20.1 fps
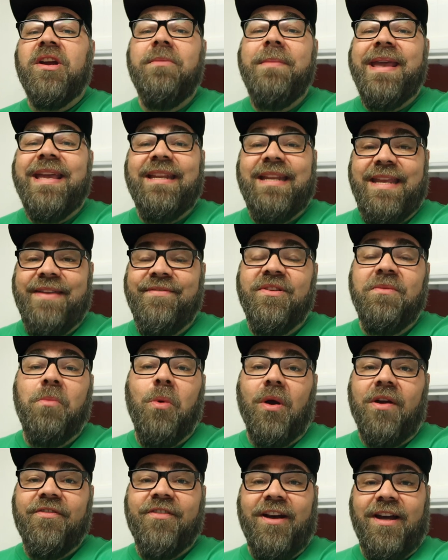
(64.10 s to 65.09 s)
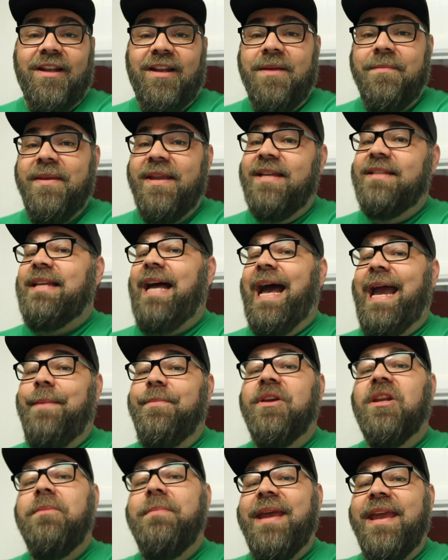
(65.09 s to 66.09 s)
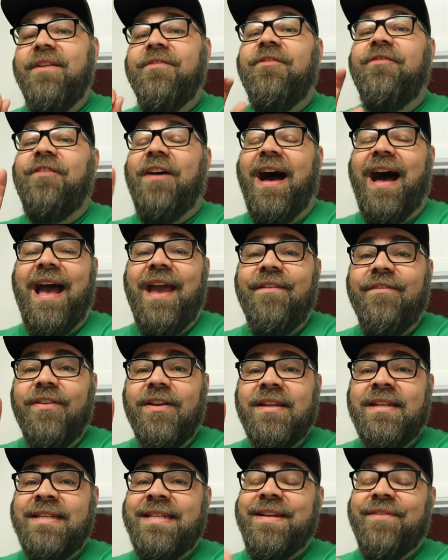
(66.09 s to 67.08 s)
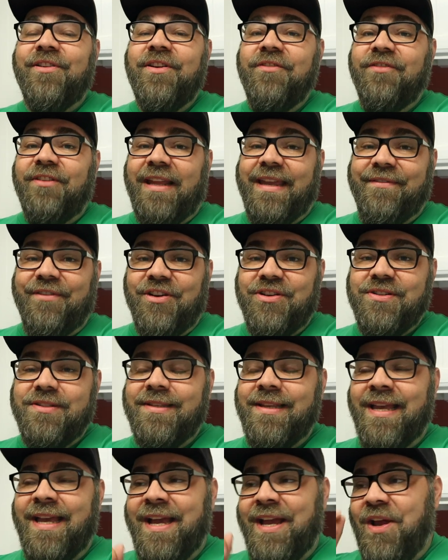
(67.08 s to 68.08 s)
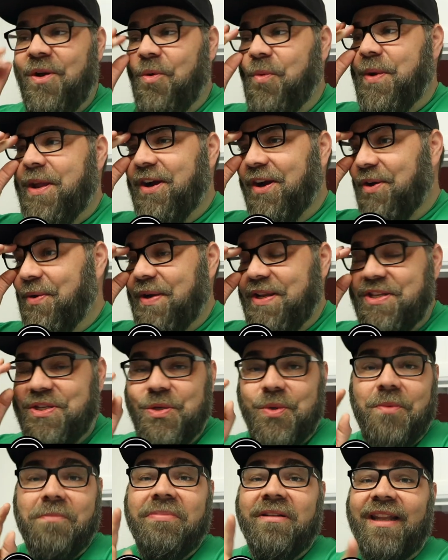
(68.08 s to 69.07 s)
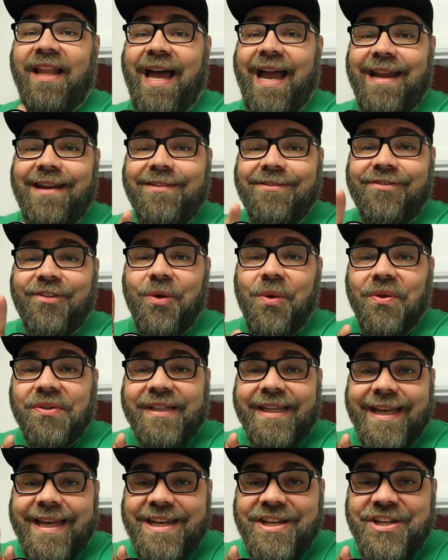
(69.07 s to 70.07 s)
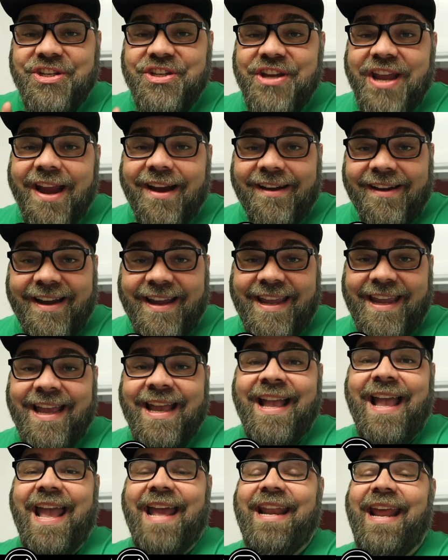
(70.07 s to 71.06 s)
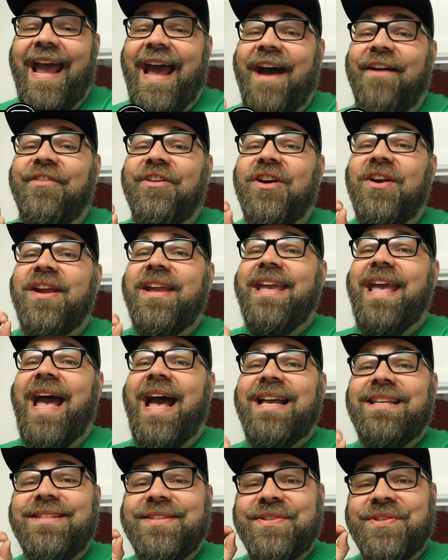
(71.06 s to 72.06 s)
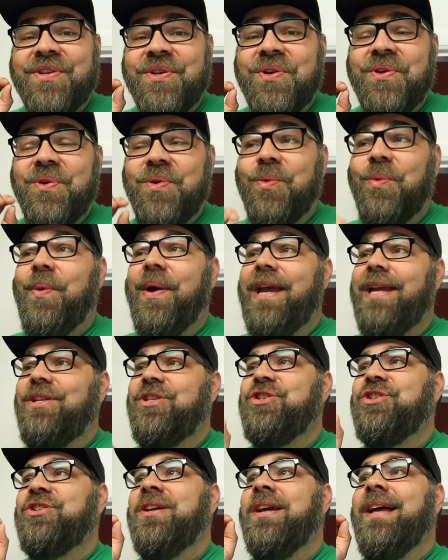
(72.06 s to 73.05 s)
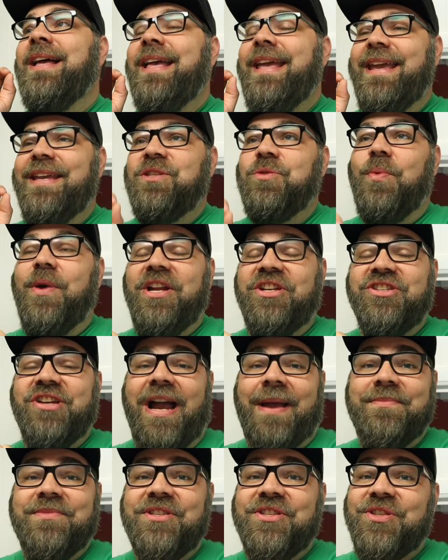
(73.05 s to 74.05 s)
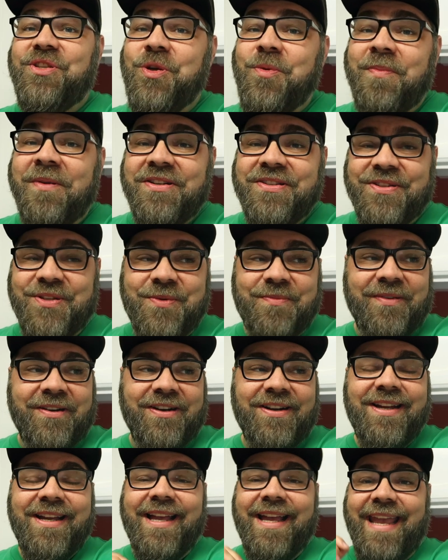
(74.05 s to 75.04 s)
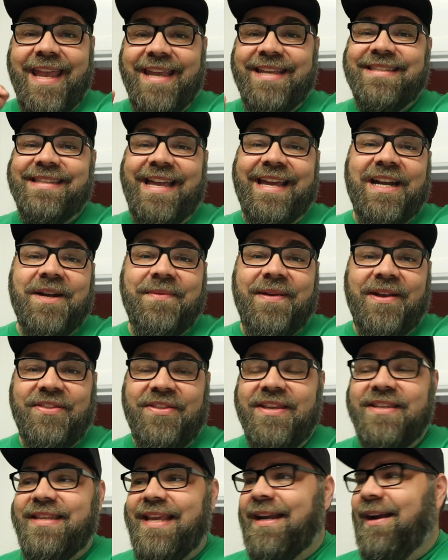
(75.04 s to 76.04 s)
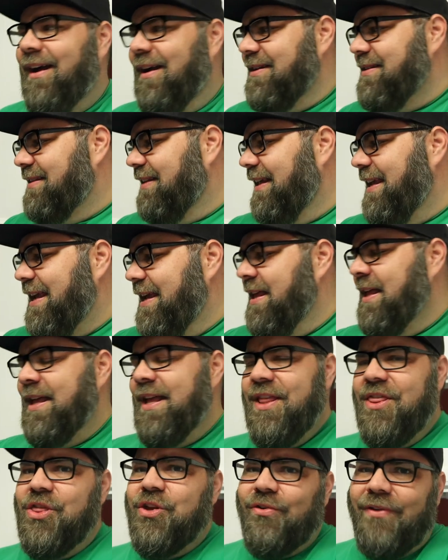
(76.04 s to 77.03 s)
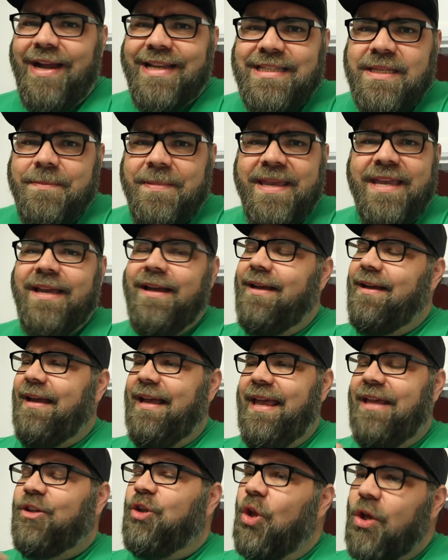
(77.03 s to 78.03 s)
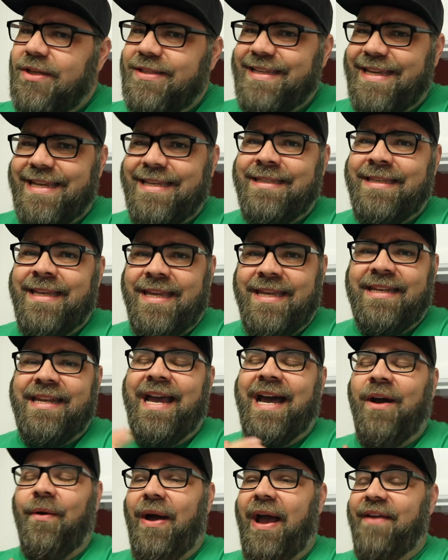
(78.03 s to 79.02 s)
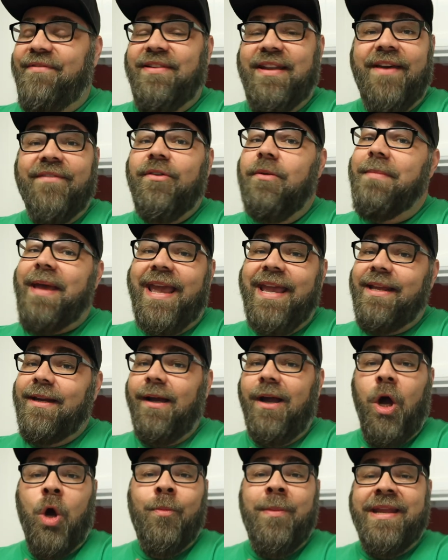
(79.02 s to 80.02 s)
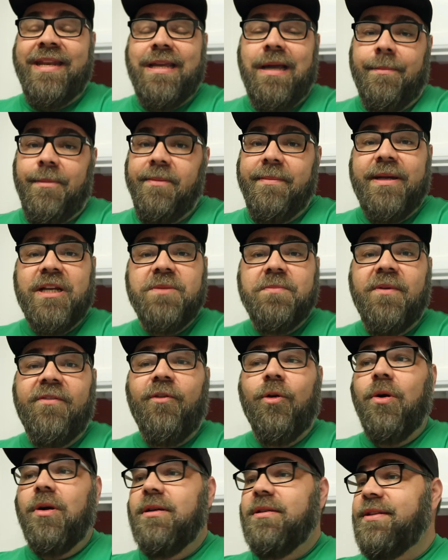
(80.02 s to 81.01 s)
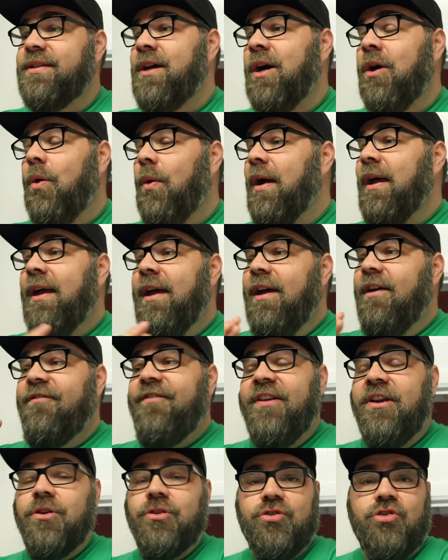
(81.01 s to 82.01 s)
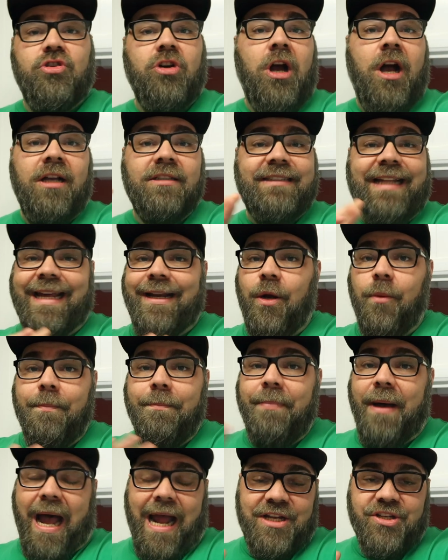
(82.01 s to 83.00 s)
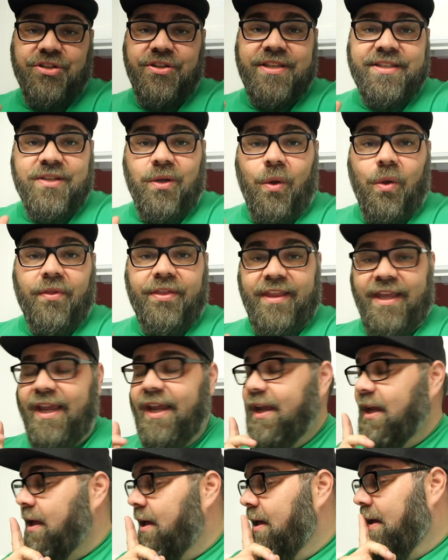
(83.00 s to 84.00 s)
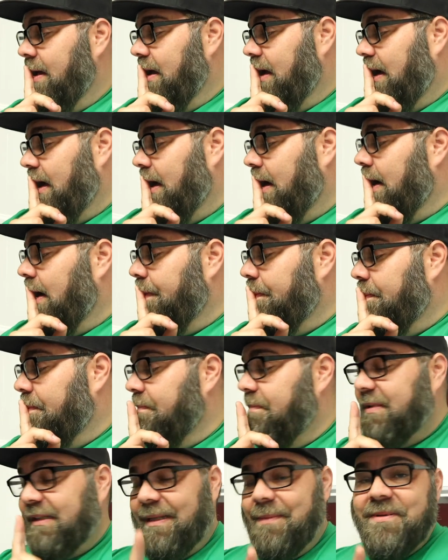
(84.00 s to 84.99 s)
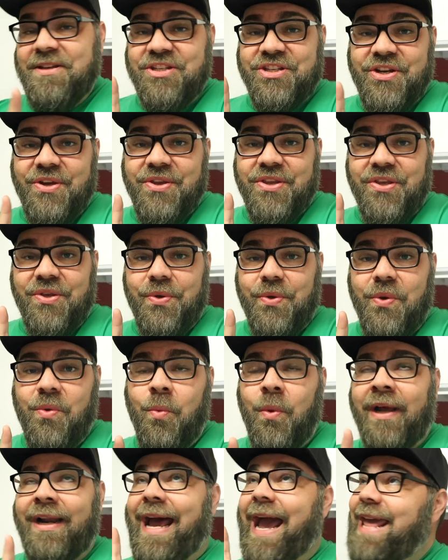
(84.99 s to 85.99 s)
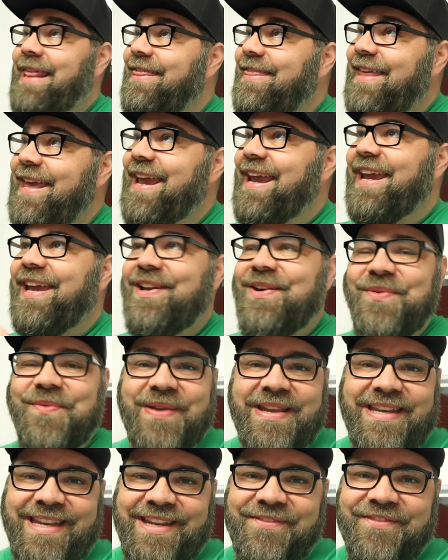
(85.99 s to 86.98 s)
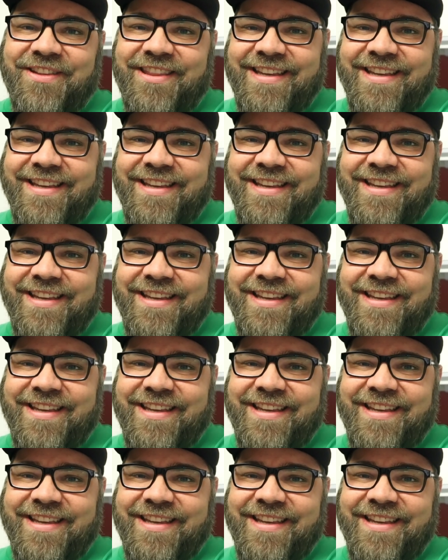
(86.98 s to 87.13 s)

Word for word: gonna make it even more fun because I'm gonna make five different flavors. We are going to blindfold Sherri and have her guess which is which. I'm super, super excited about this. And honestly, the recipe looks easy. Now, I've never made homemade gummy bears before, so fingers crossed I don't botch this whole thing. Um, but let me show you what I think we need for